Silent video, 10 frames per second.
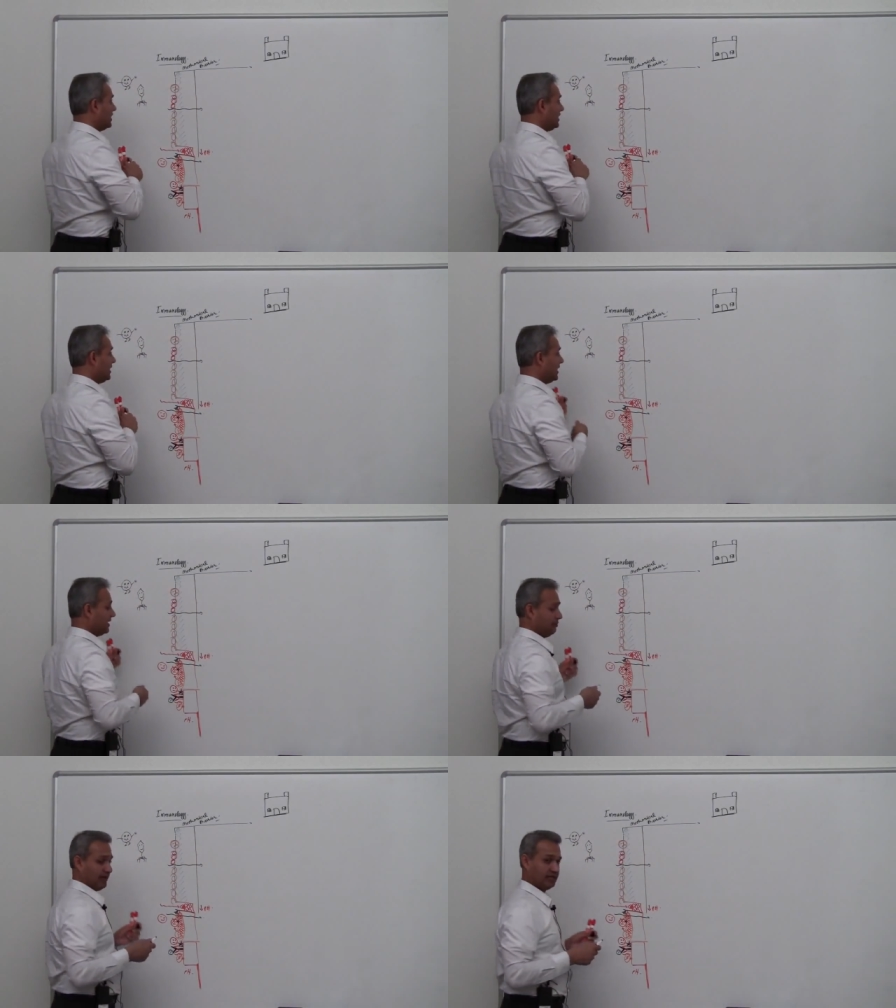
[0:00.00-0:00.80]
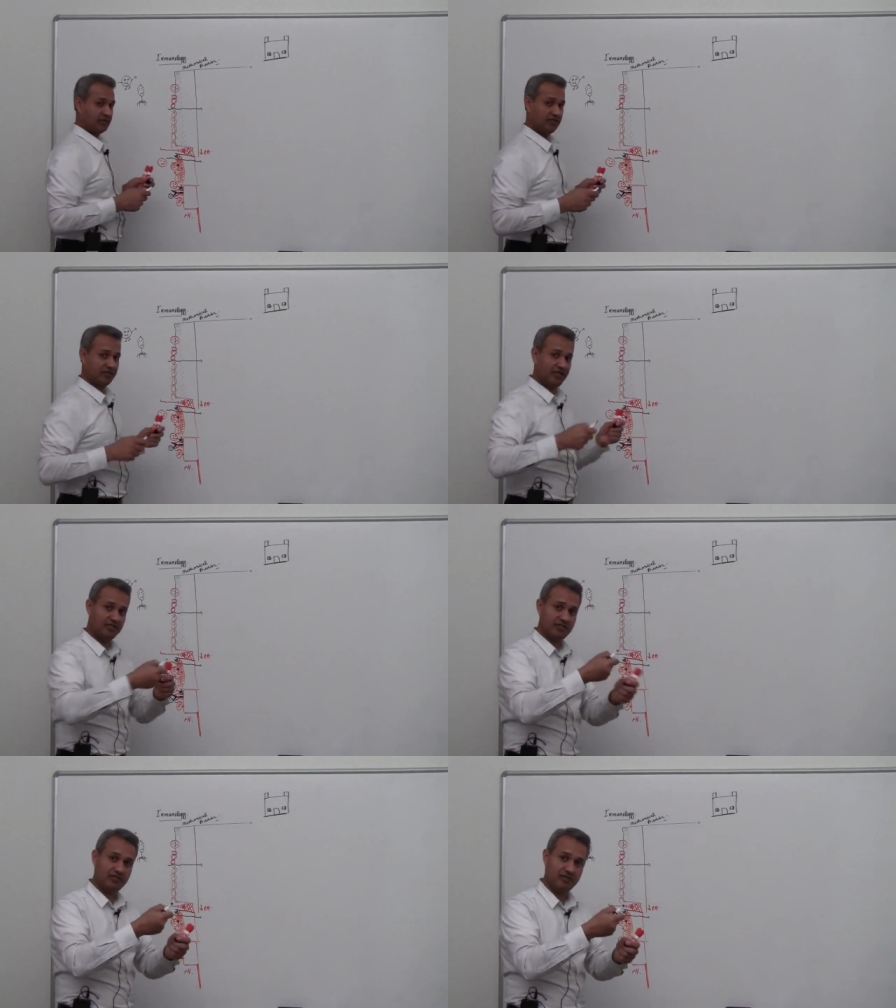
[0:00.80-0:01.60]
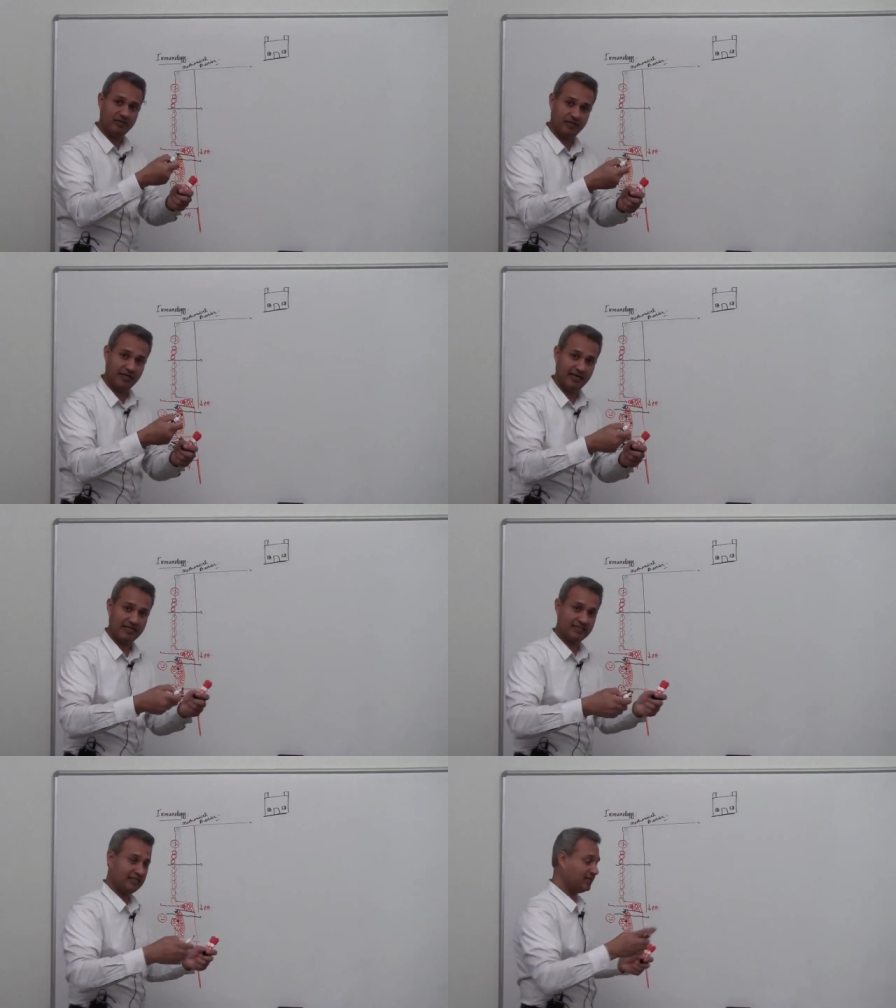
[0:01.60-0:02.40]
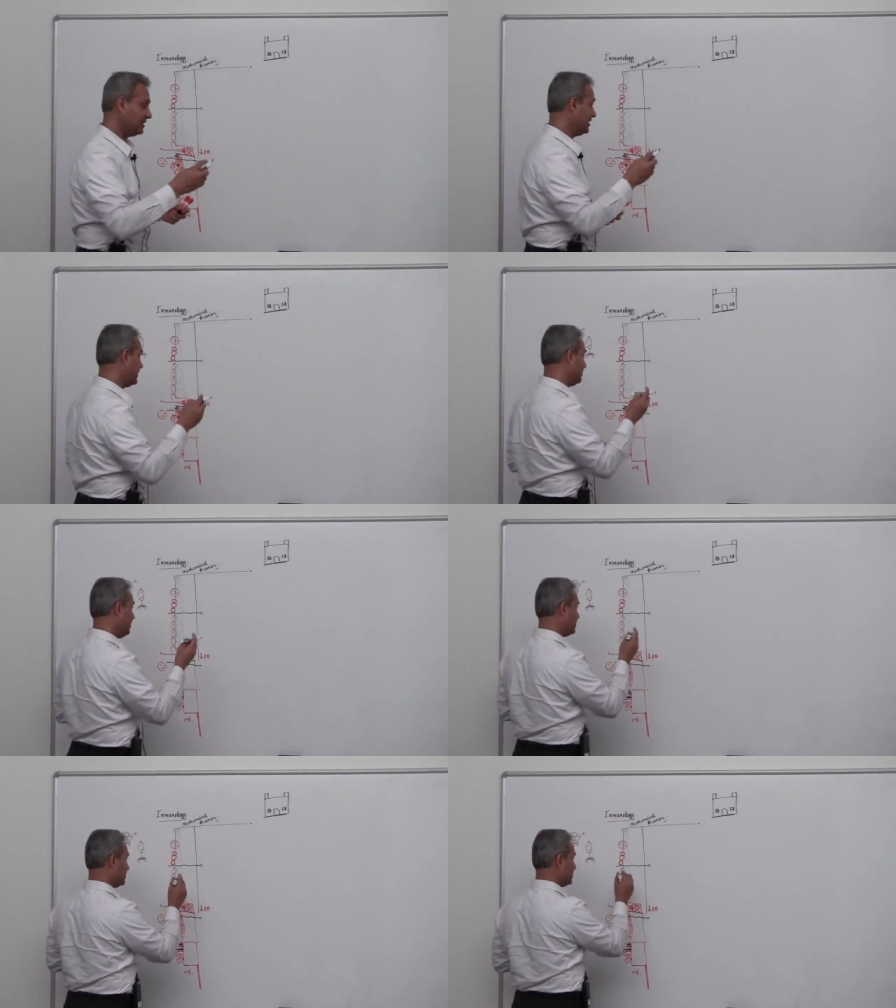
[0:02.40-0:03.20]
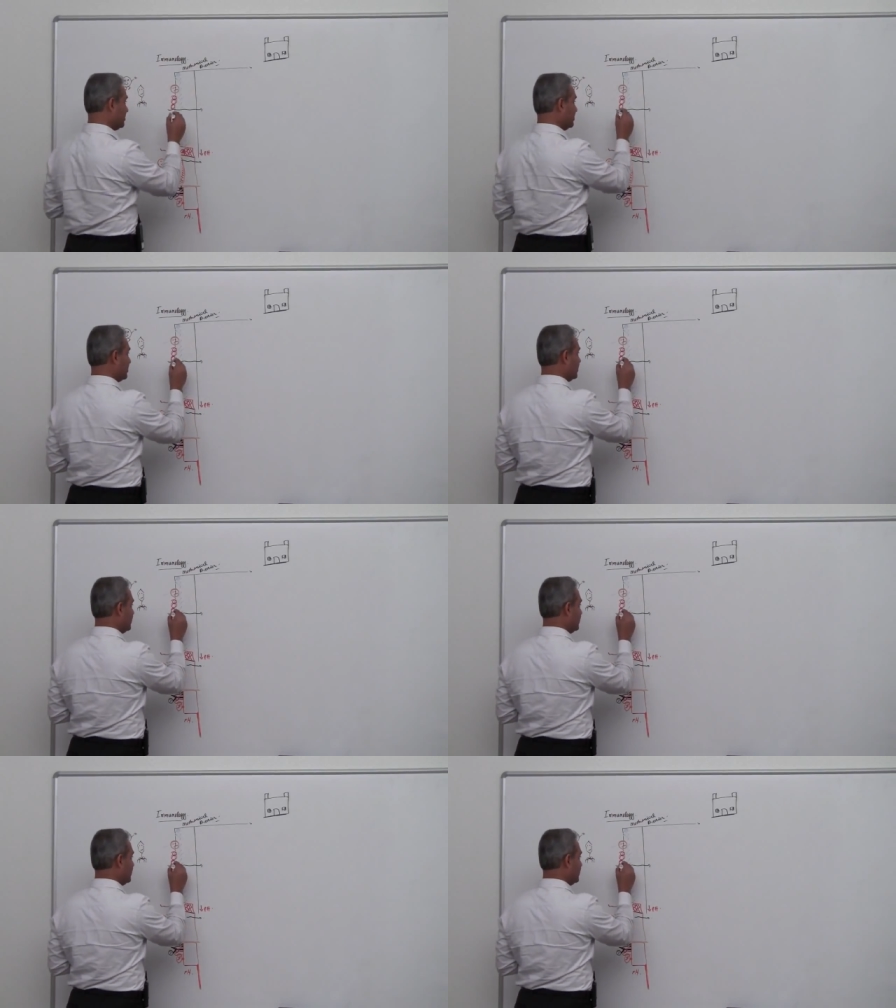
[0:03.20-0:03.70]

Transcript: he had better drills, he, has, he had better